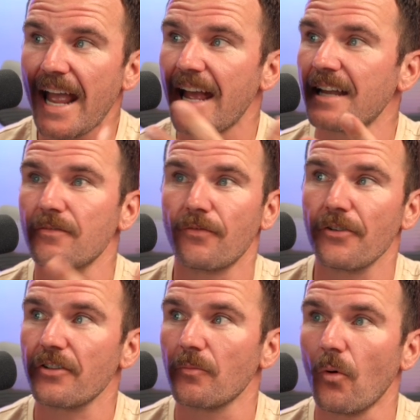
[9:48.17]
And
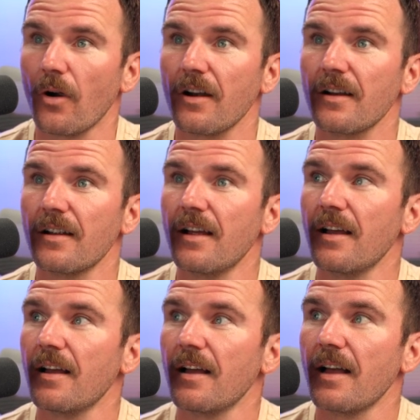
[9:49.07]
furthermore,
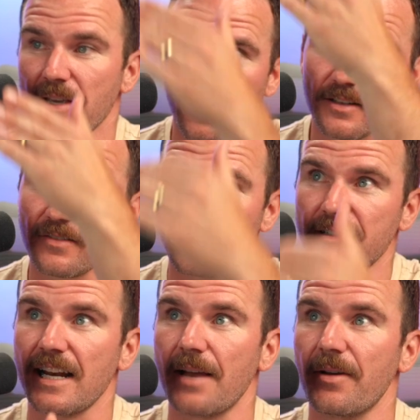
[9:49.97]
because of
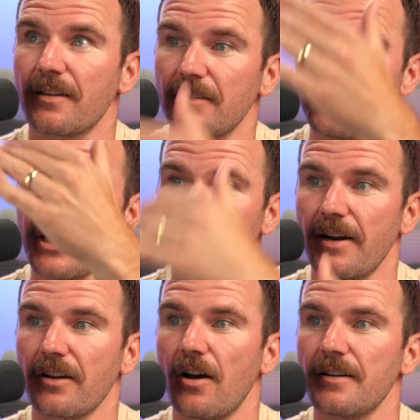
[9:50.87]
the dynamically
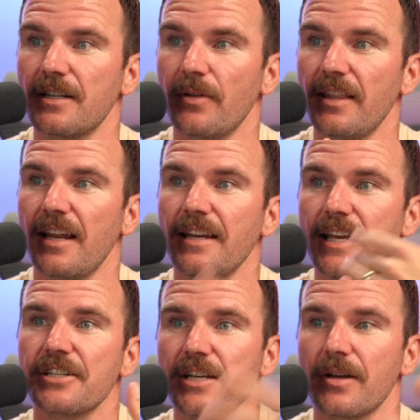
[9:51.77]
generated content within it,
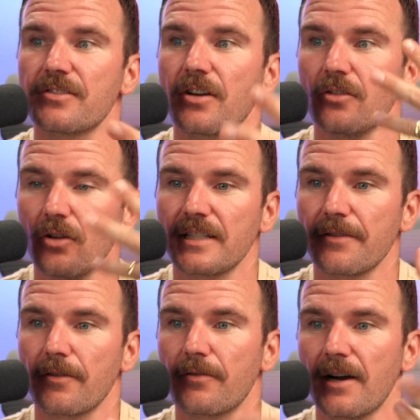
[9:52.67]
each email is going to look
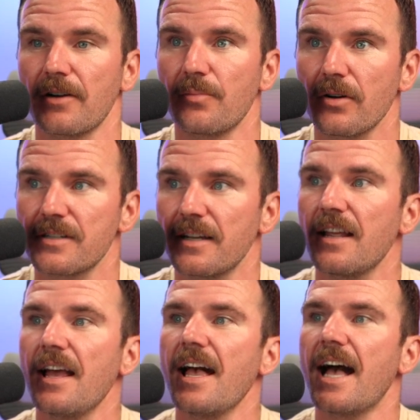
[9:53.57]
different for every
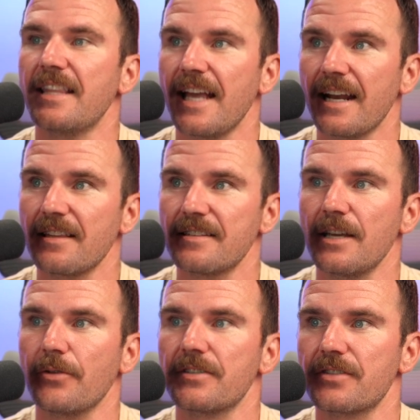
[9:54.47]
person. At the end of this
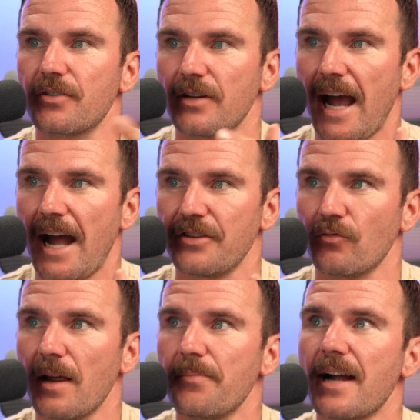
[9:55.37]
sequence, it's going to add
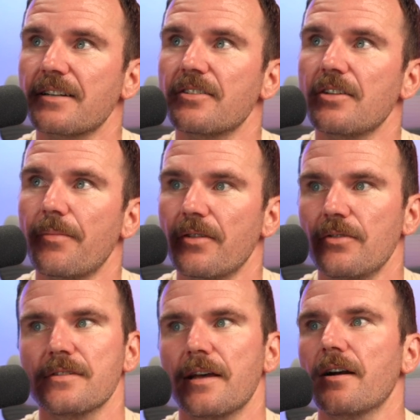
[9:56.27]
you right back to the top of the
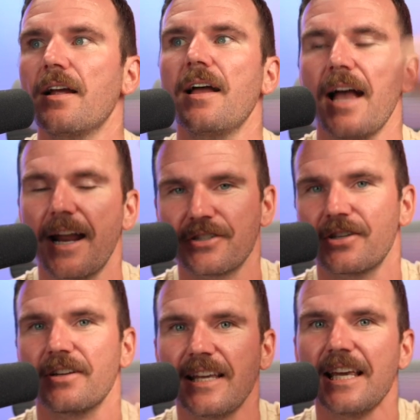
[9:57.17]
newsletter, and it's
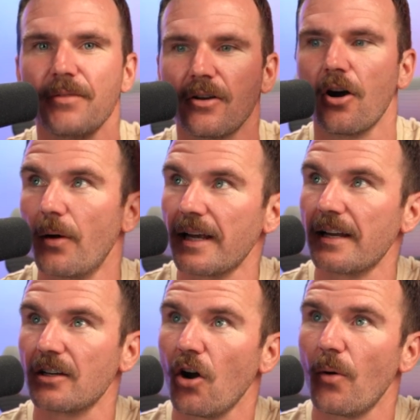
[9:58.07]
just going to keep you going
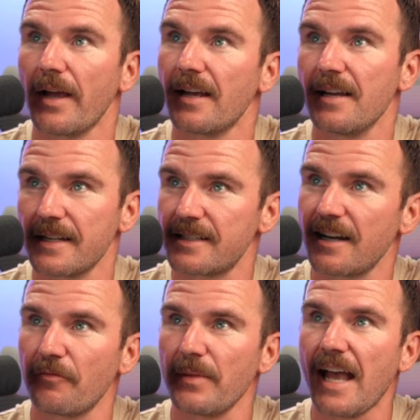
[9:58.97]
and going.
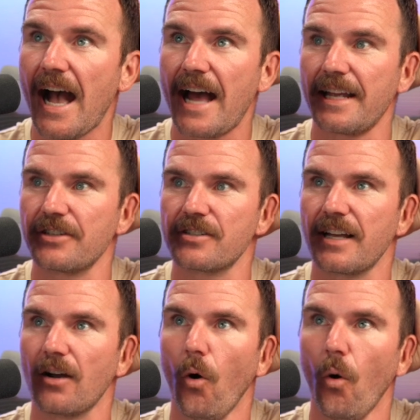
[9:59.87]
Instead of me adding just
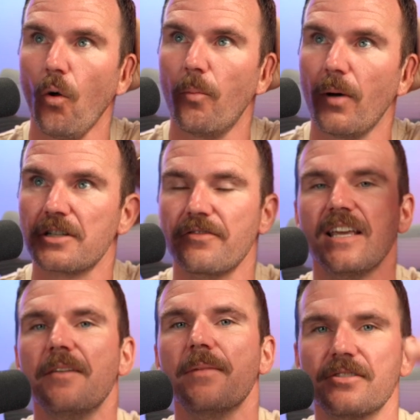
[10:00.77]
like a whole bunch of
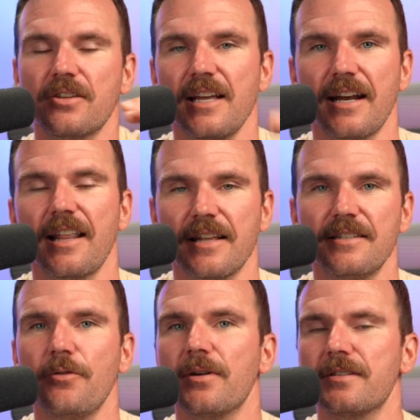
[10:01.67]
emails to the end of that
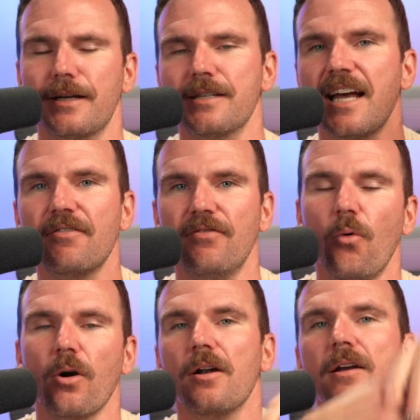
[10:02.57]
sequence, I could just add
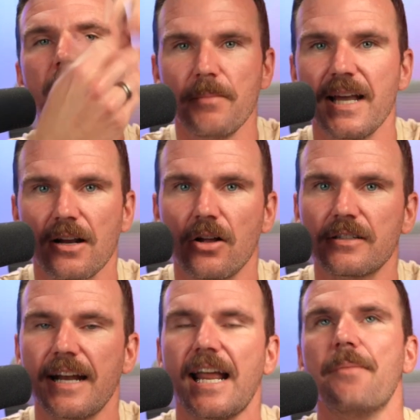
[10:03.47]
4, make it all
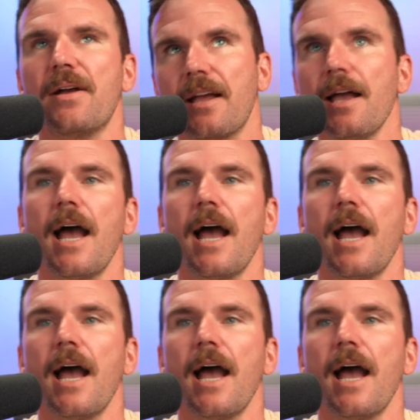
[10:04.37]
dynamic,